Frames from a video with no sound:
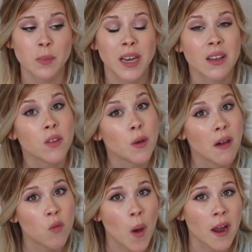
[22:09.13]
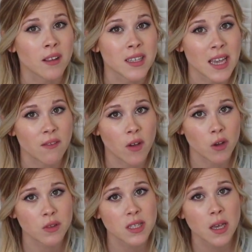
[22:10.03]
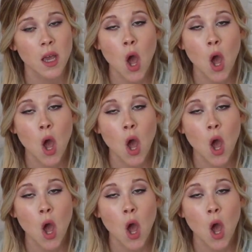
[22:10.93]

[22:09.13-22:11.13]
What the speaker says: but if you have wireless headphones,